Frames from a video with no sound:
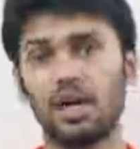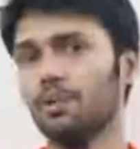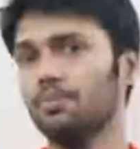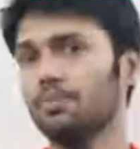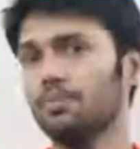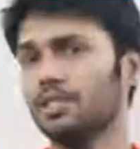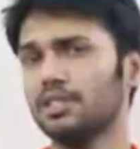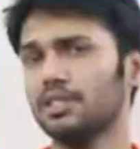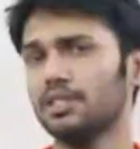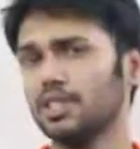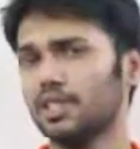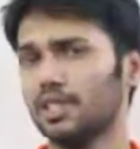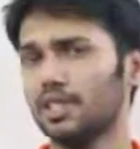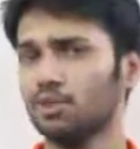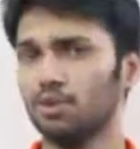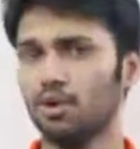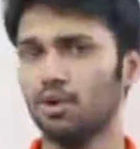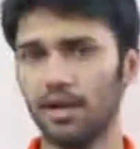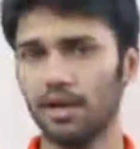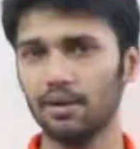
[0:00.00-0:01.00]
how many
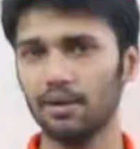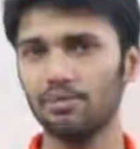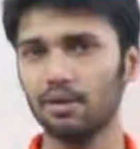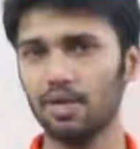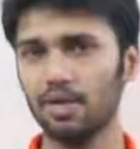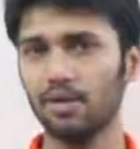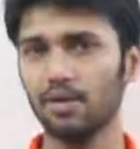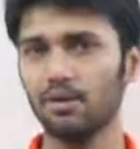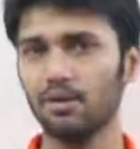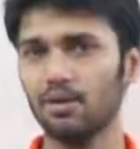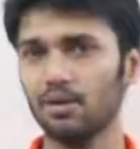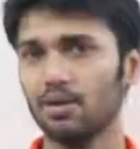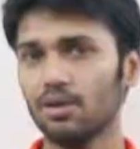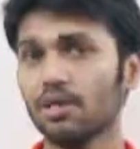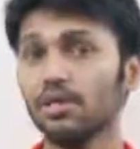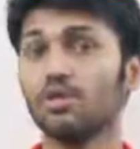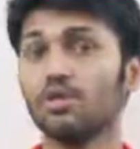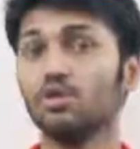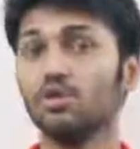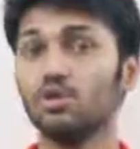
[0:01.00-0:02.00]
taka you have now?
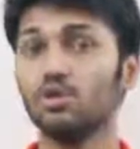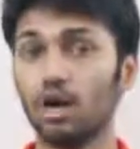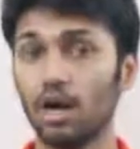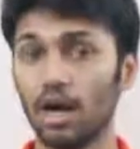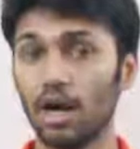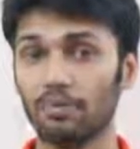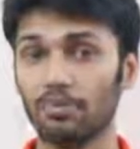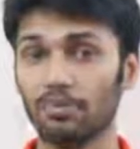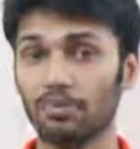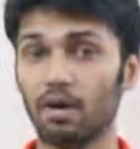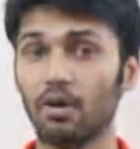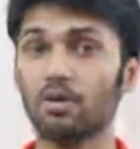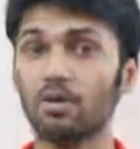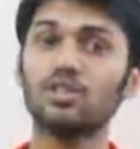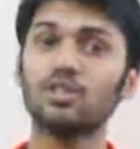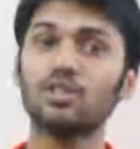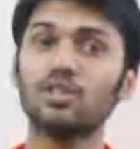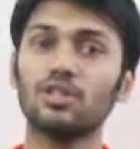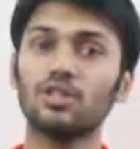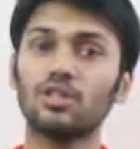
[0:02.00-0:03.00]
You have
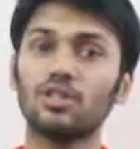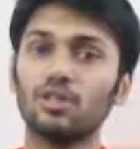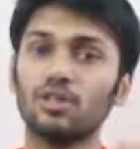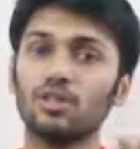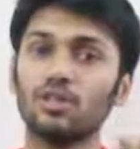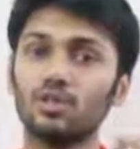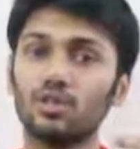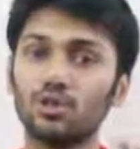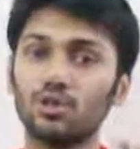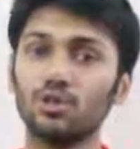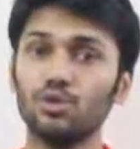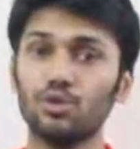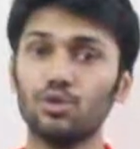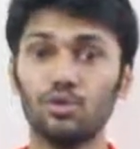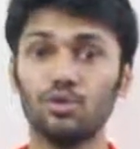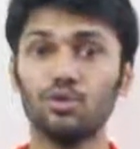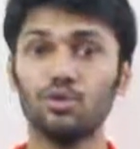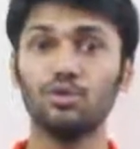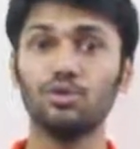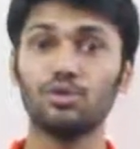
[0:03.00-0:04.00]
got
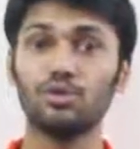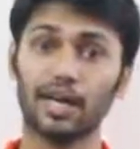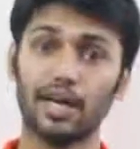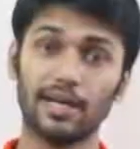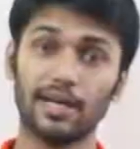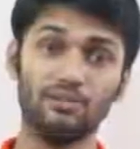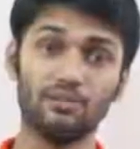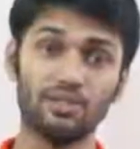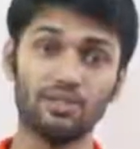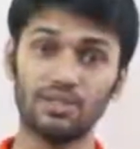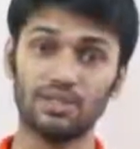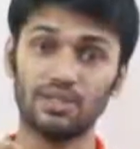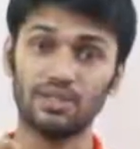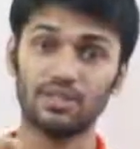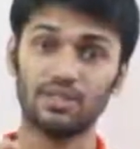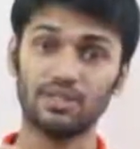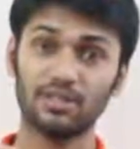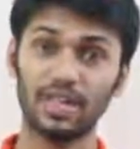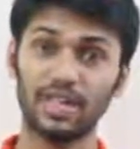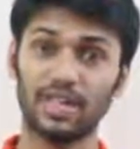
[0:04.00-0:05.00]
2
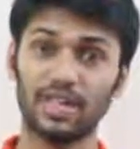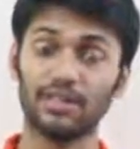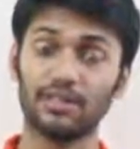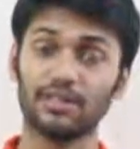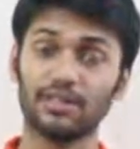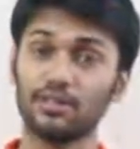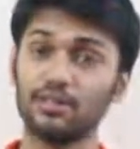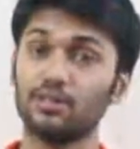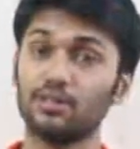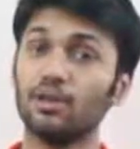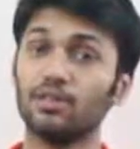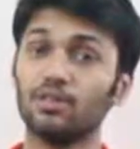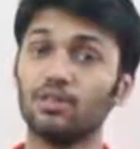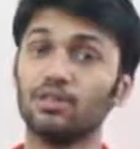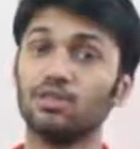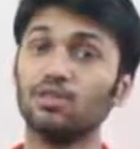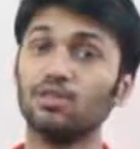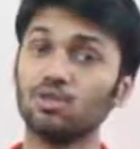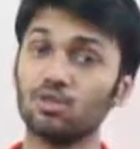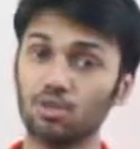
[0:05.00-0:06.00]
times 10. You
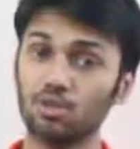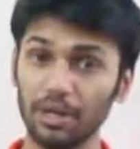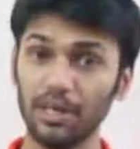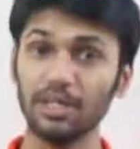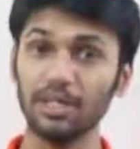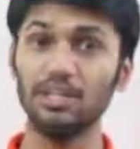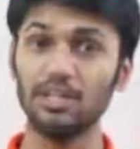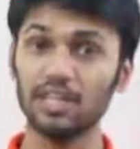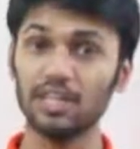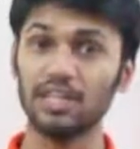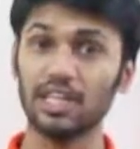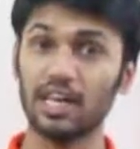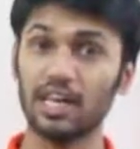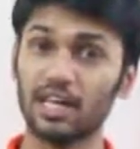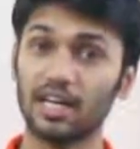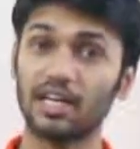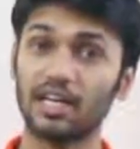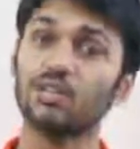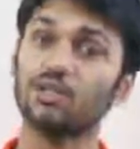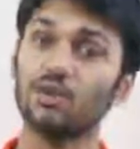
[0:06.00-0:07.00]
have got 20
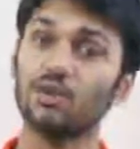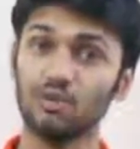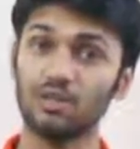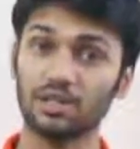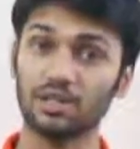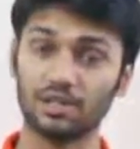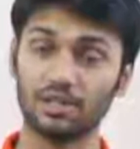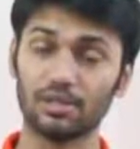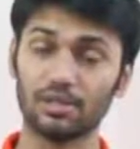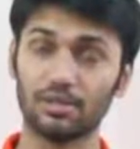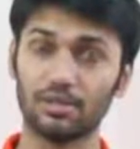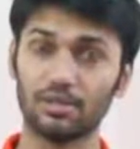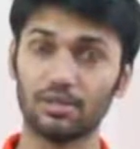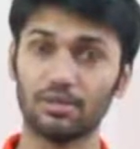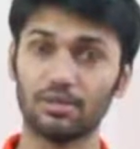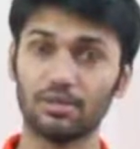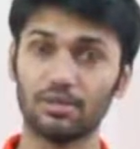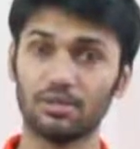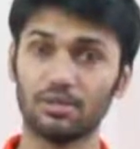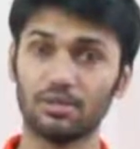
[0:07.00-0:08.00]
taka total.
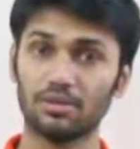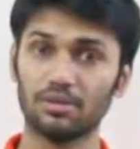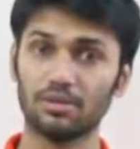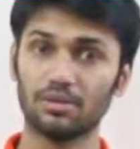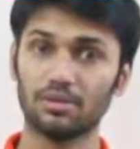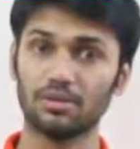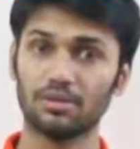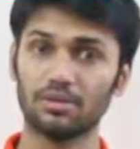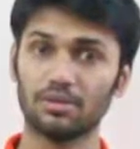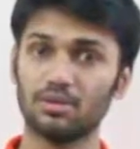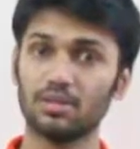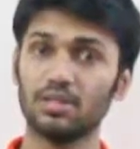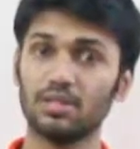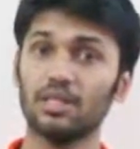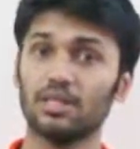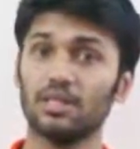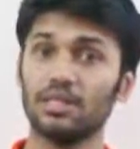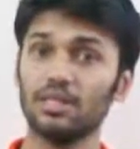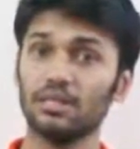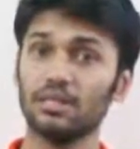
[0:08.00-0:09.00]

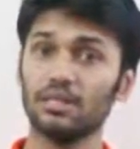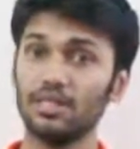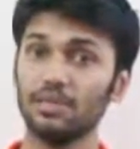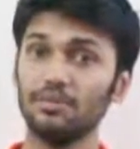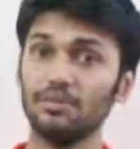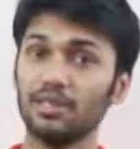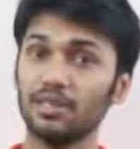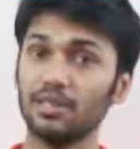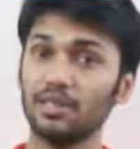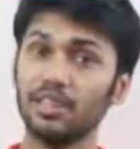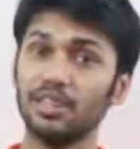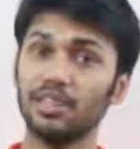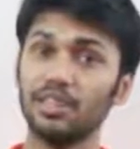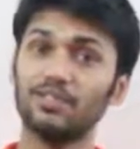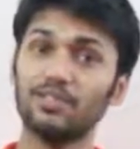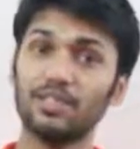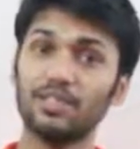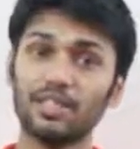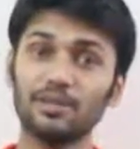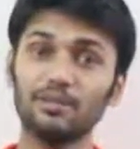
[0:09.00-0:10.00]

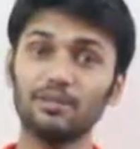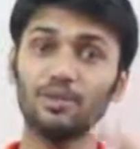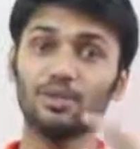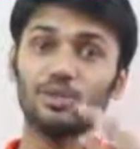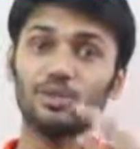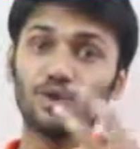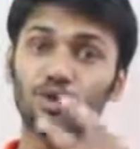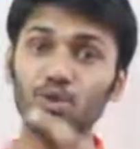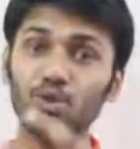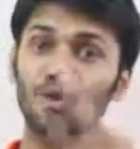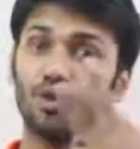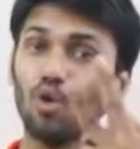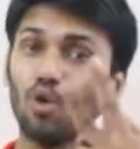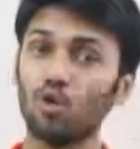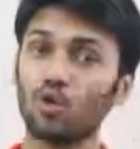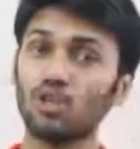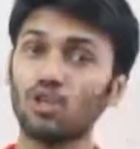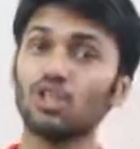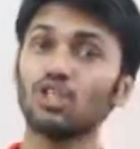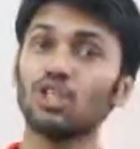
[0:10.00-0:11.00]
Similarly, if I give you 2
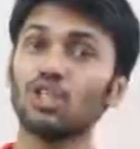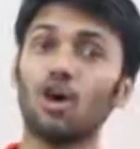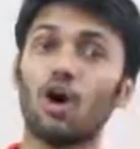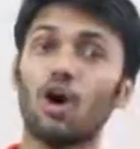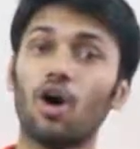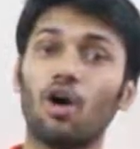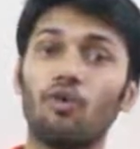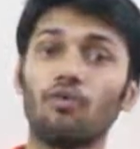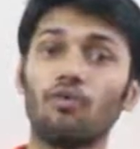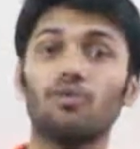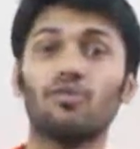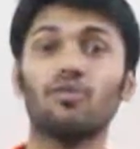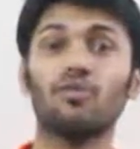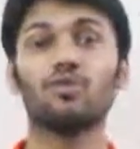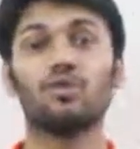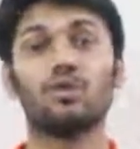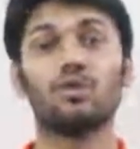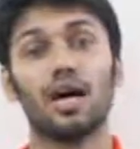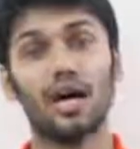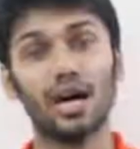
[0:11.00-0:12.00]
notes of
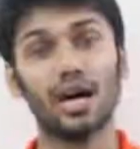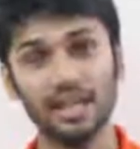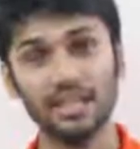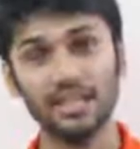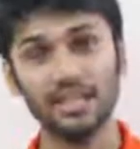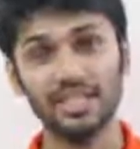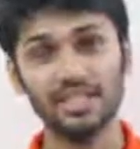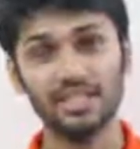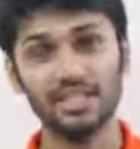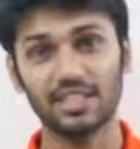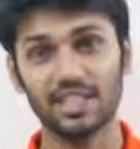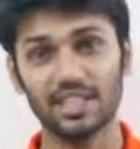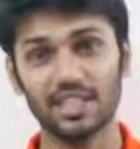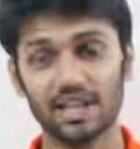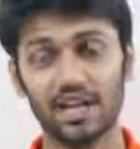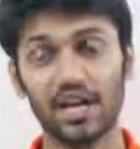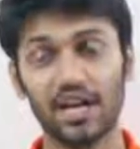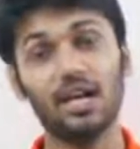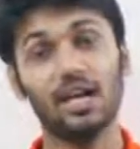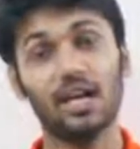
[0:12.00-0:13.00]
100
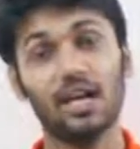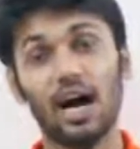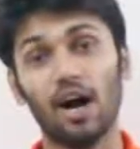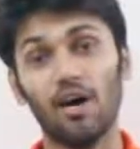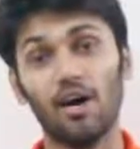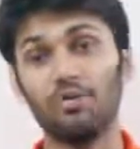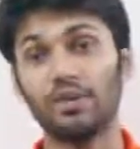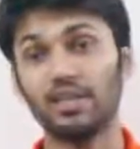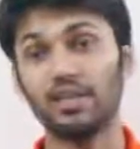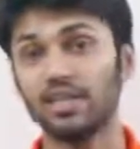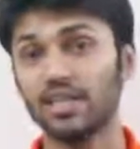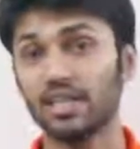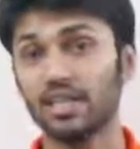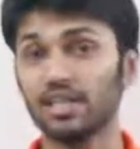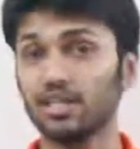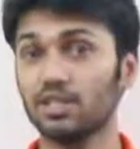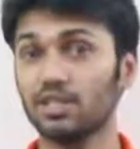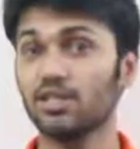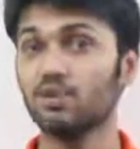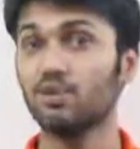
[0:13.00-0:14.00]
taka, how many
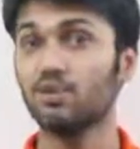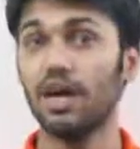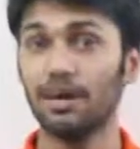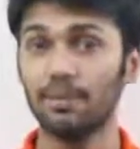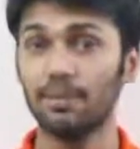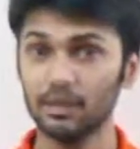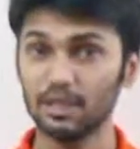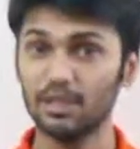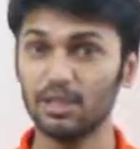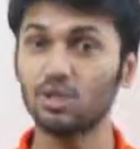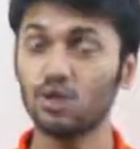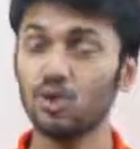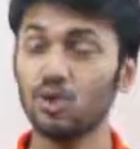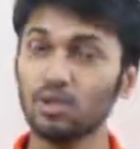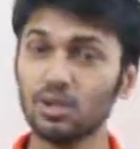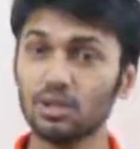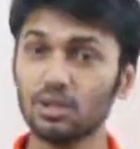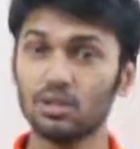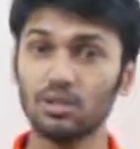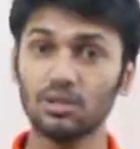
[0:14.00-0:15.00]
taka you have in
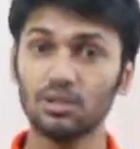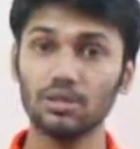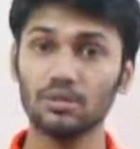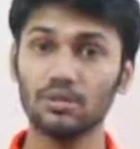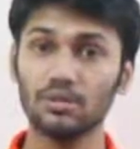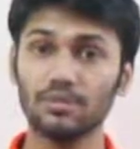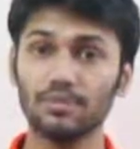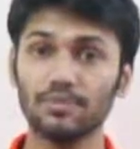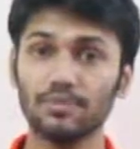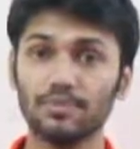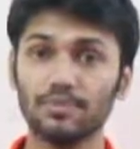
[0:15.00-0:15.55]
total?